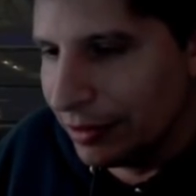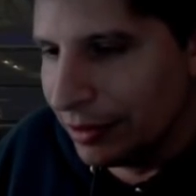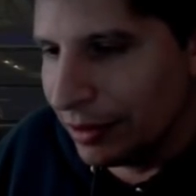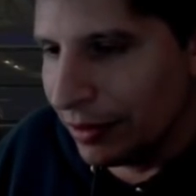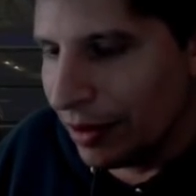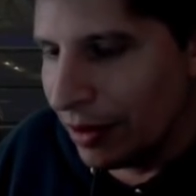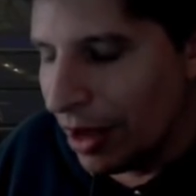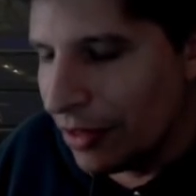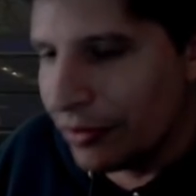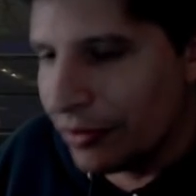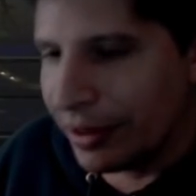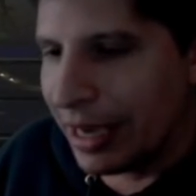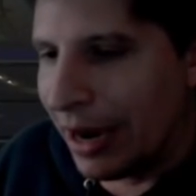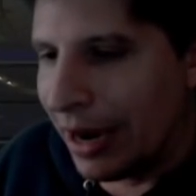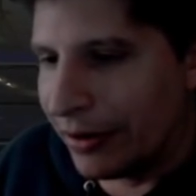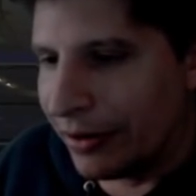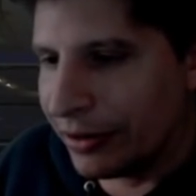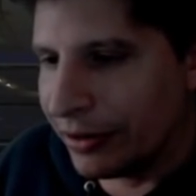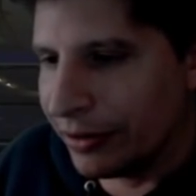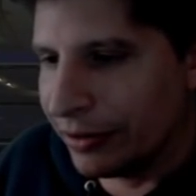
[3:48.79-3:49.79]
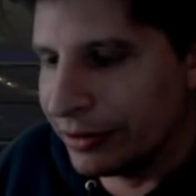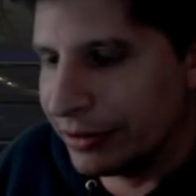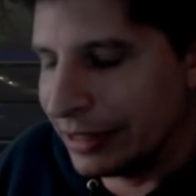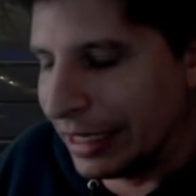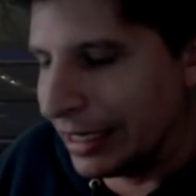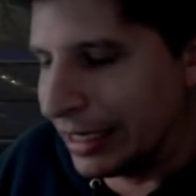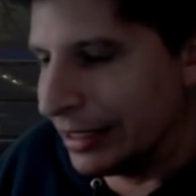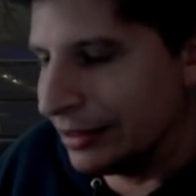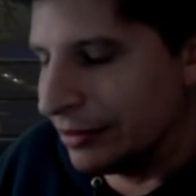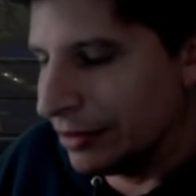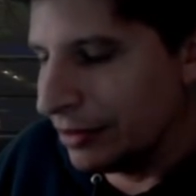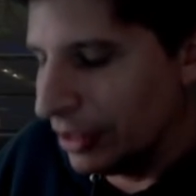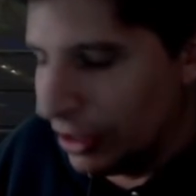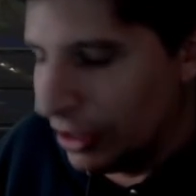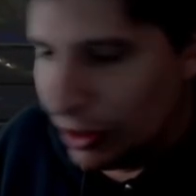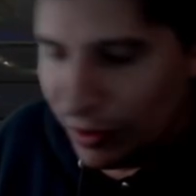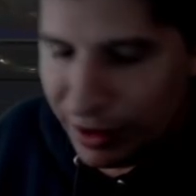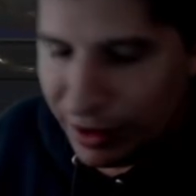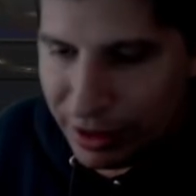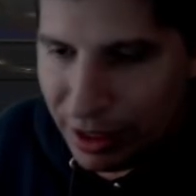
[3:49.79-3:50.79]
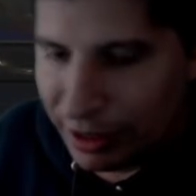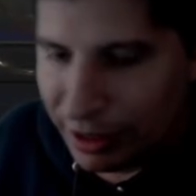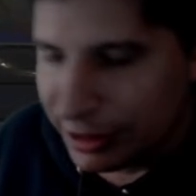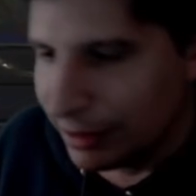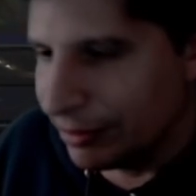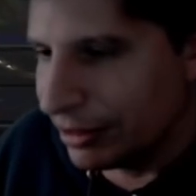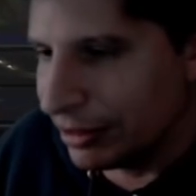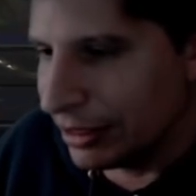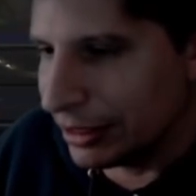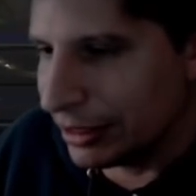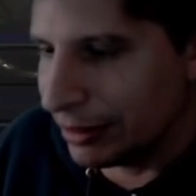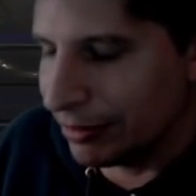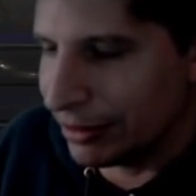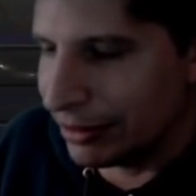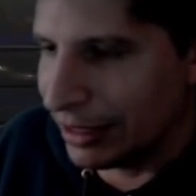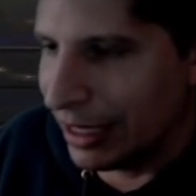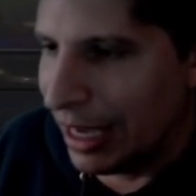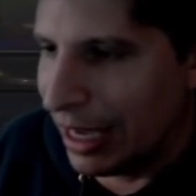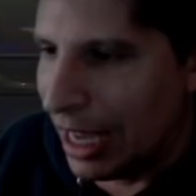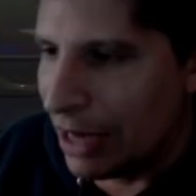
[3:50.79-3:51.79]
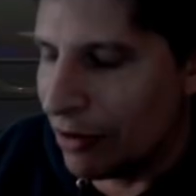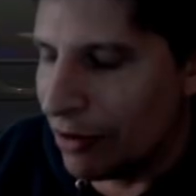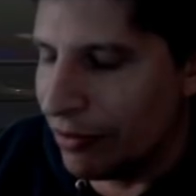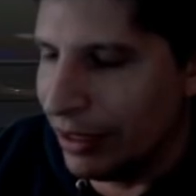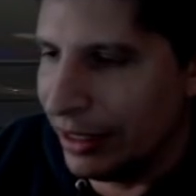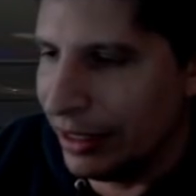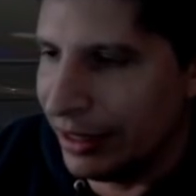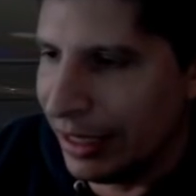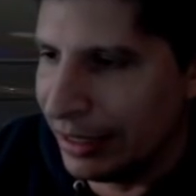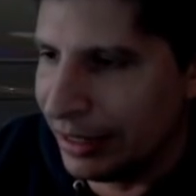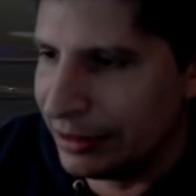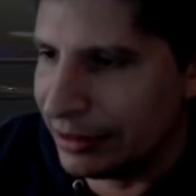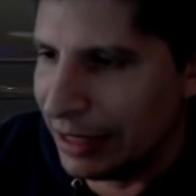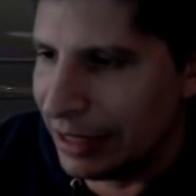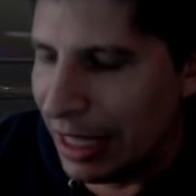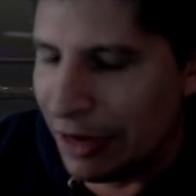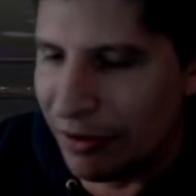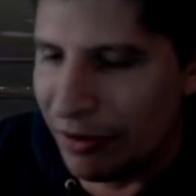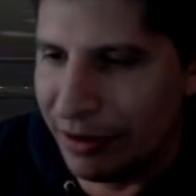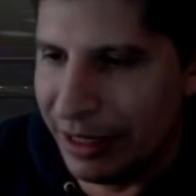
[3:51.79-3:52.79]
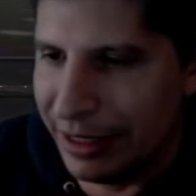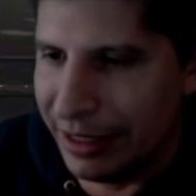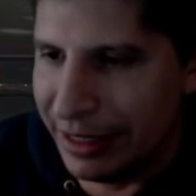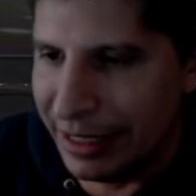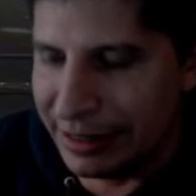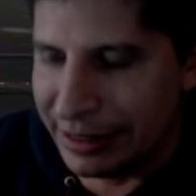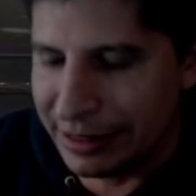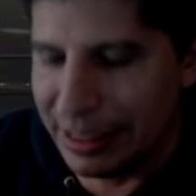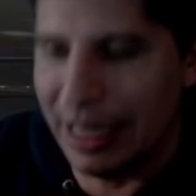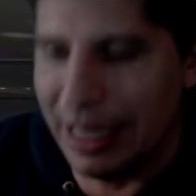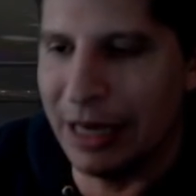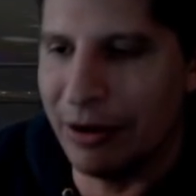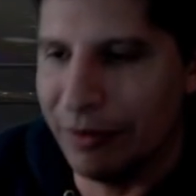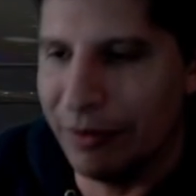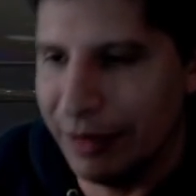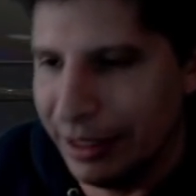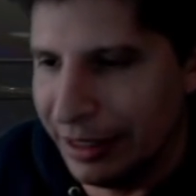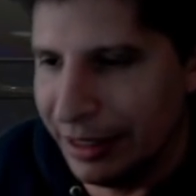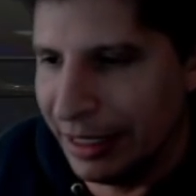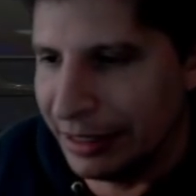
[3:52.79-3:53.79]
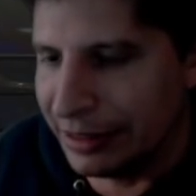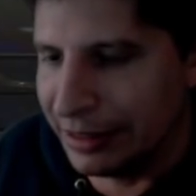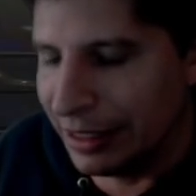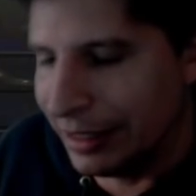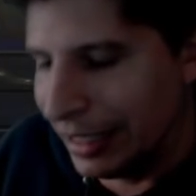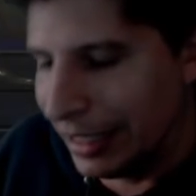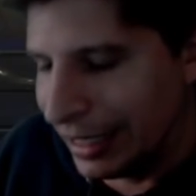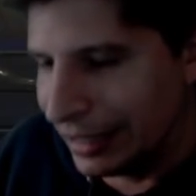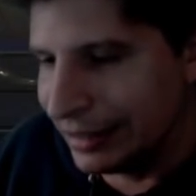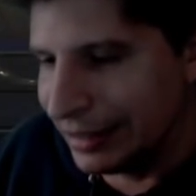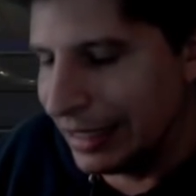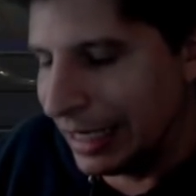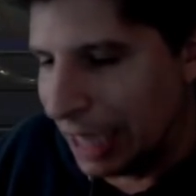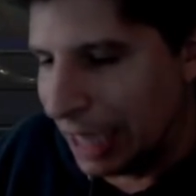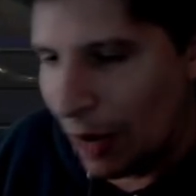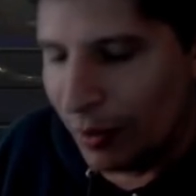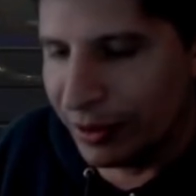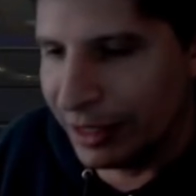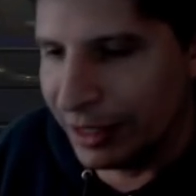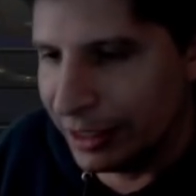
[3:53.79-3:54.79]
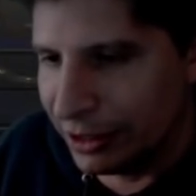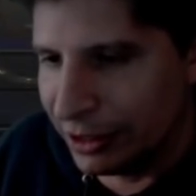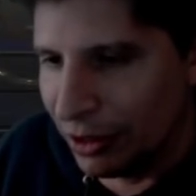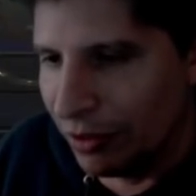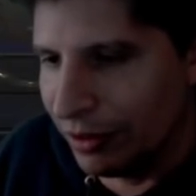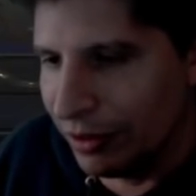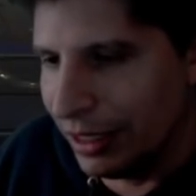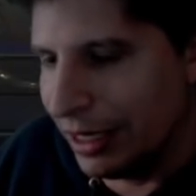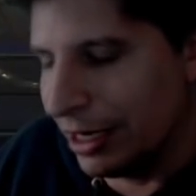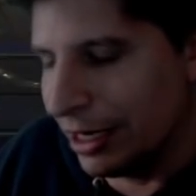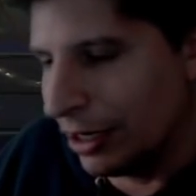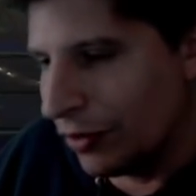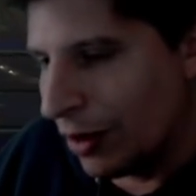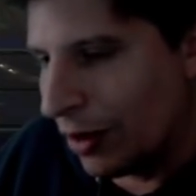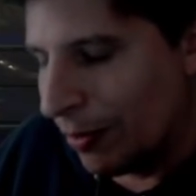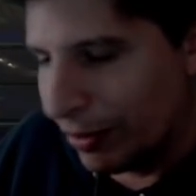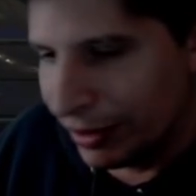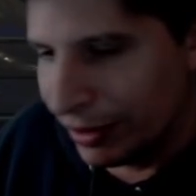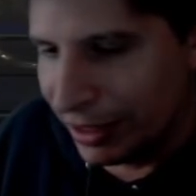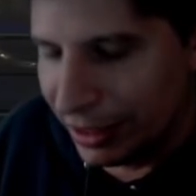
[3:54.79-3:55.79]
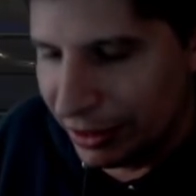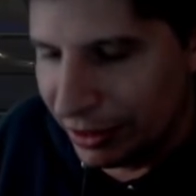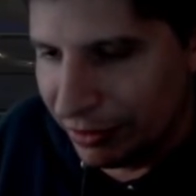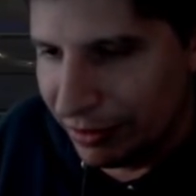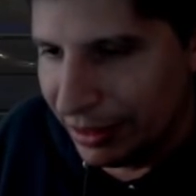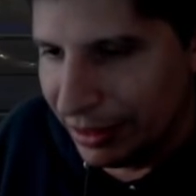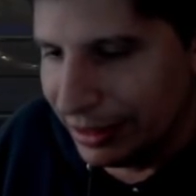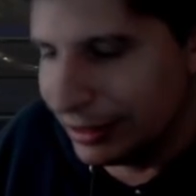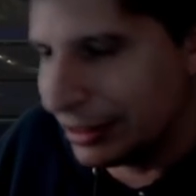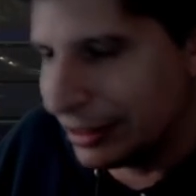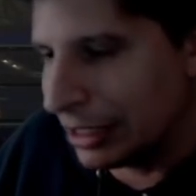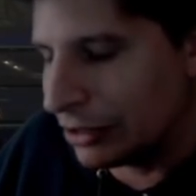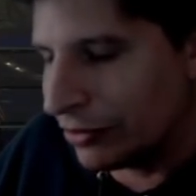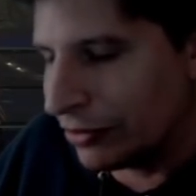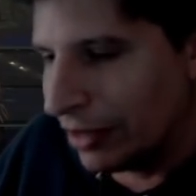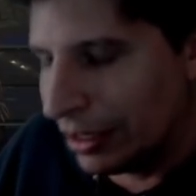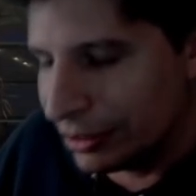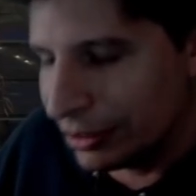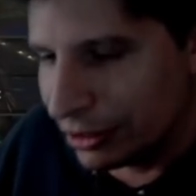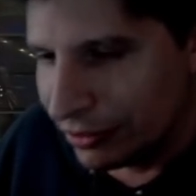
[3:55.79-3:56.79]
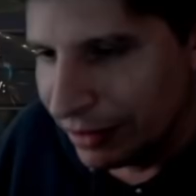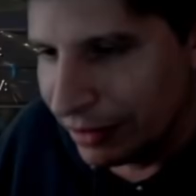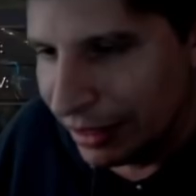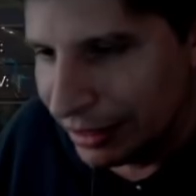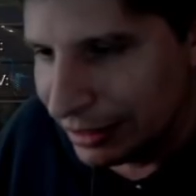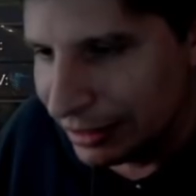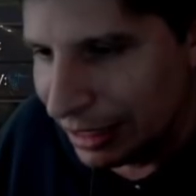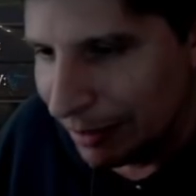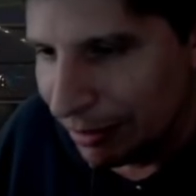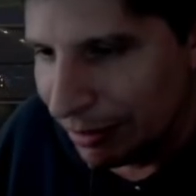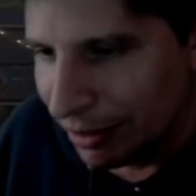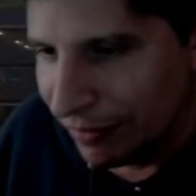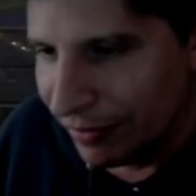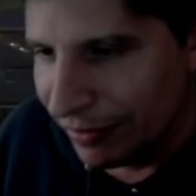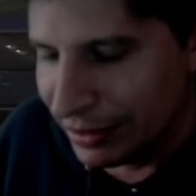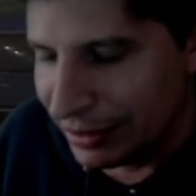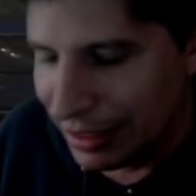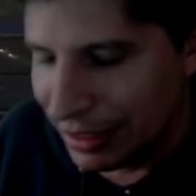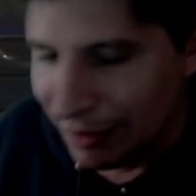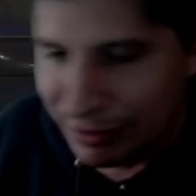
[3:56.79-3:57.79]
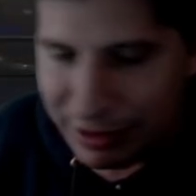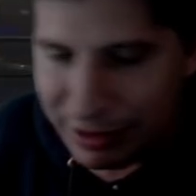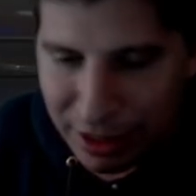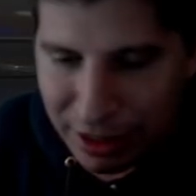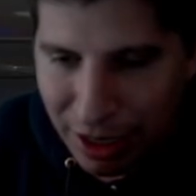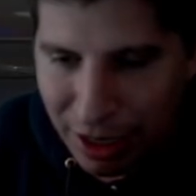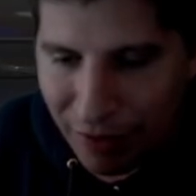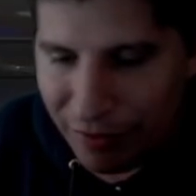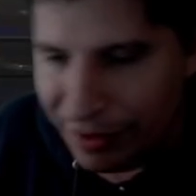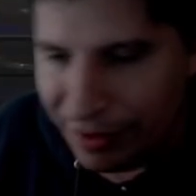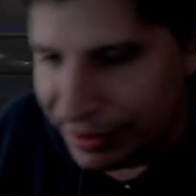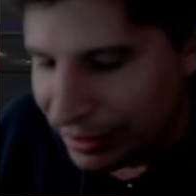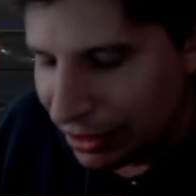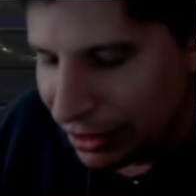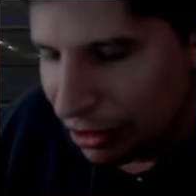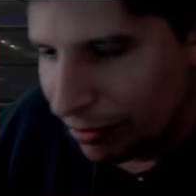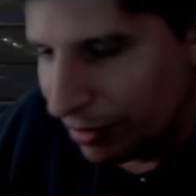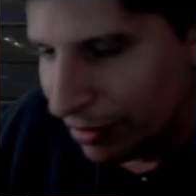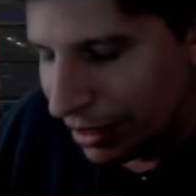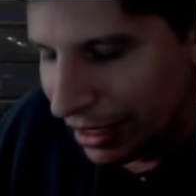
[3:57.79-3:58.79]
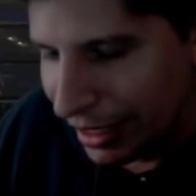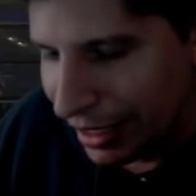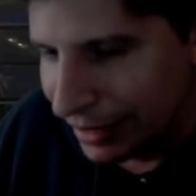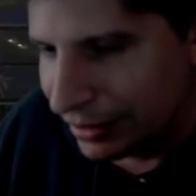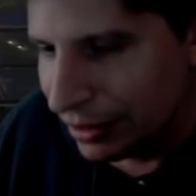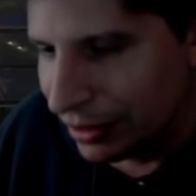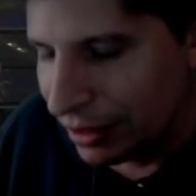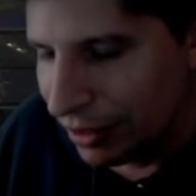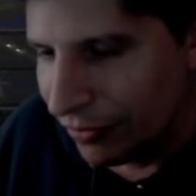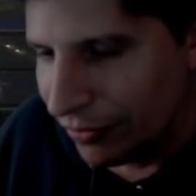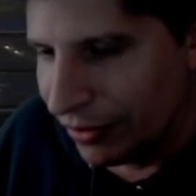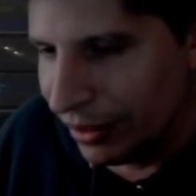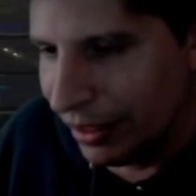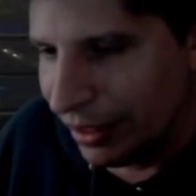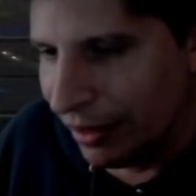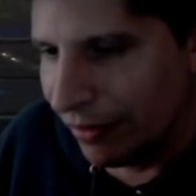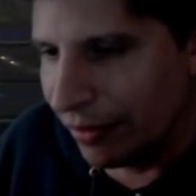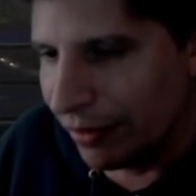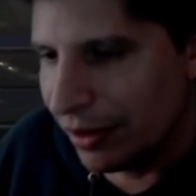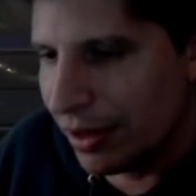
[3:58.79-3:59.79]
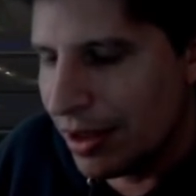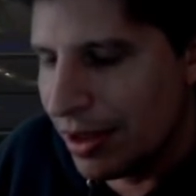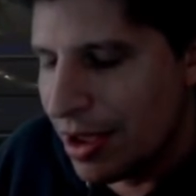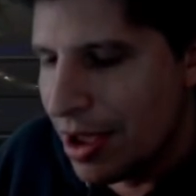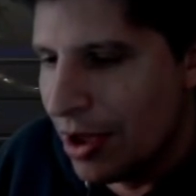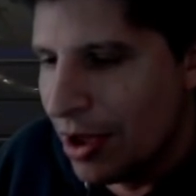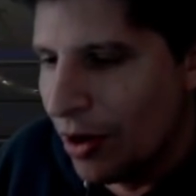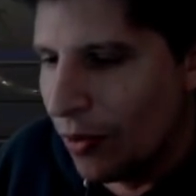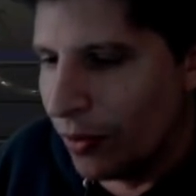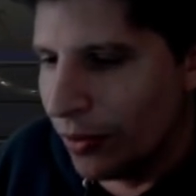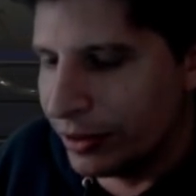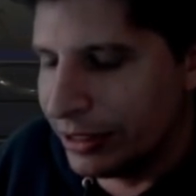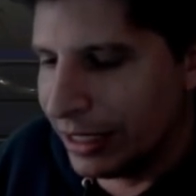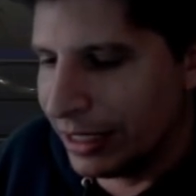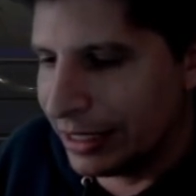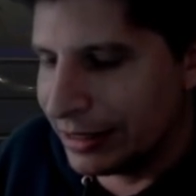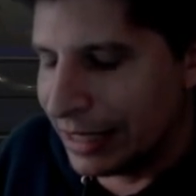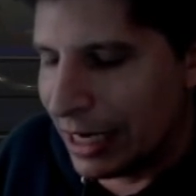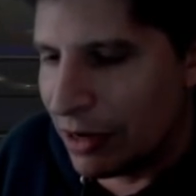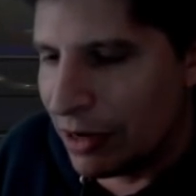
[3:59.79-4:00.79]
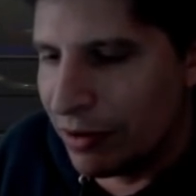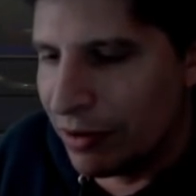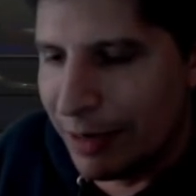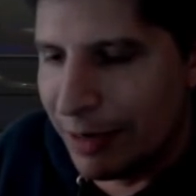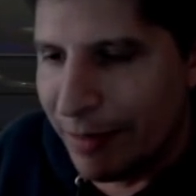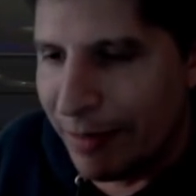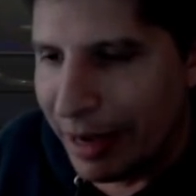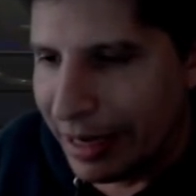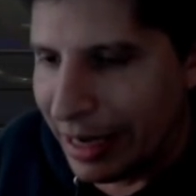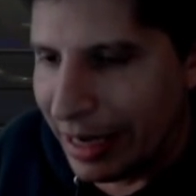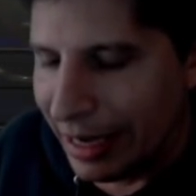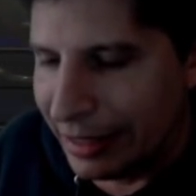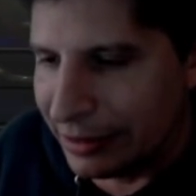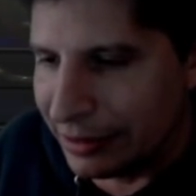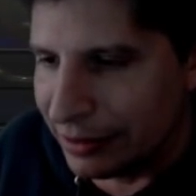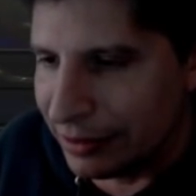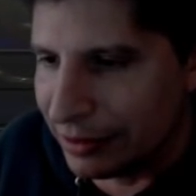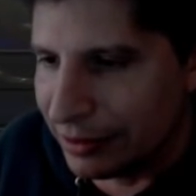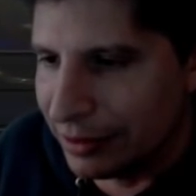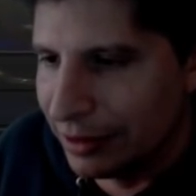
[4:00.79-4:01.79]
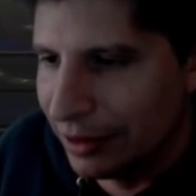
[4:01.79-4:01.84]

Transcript: There are other characters that could, in a custom system say, I don't need this, I don't need this, I don't need this, and they can take out what they don't need and equip what they do need. Cetrion's a great example of this. And I was going to cover this later, but I guess I'll cover it now. Where she can say, I don't need my geyser,